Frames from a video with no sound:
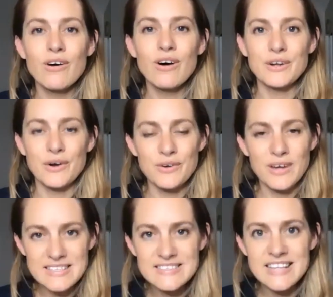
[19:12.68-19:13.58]
You know,
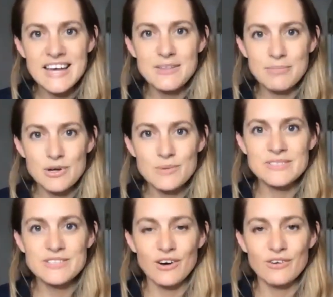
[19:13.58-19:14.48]
is that the
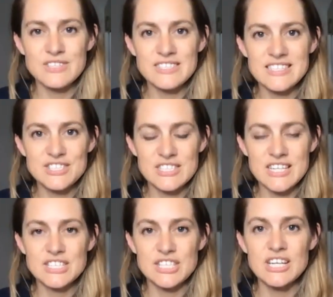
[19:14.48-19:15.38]
purpose of this
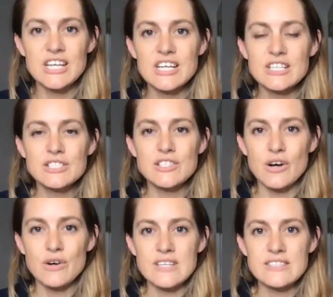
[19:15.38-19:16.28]
legislation?
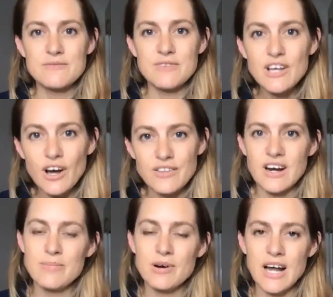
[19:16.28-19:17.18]
So there's a video that
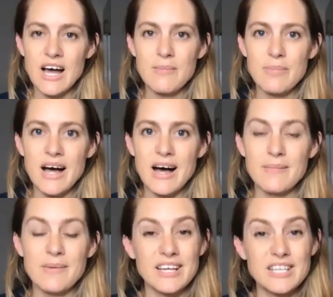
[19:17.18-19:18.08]
I put up,
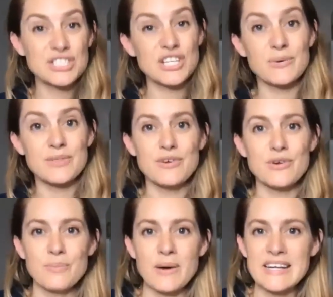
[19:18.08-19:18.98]
and I can share it with
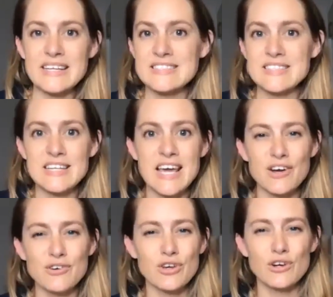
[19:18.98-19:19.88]
you, but it's the
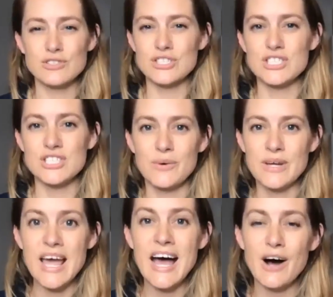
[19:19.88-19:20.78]
nano girl just
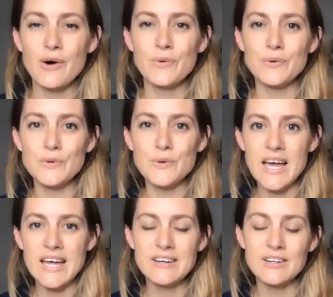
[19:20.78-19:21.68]
showing how you
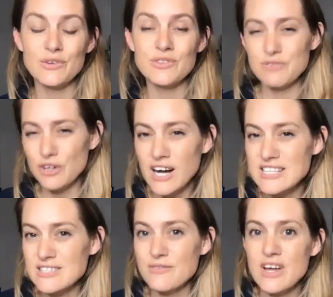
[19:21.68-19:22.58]
can, you know, different
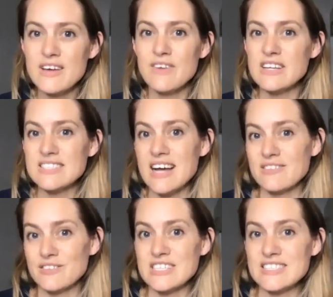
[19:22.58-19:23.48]
kinds of face
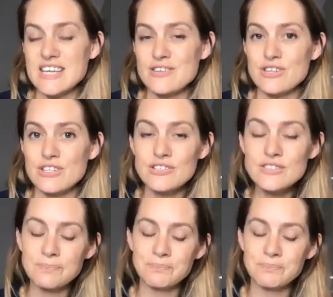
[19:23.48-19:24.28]
coverings that you can use.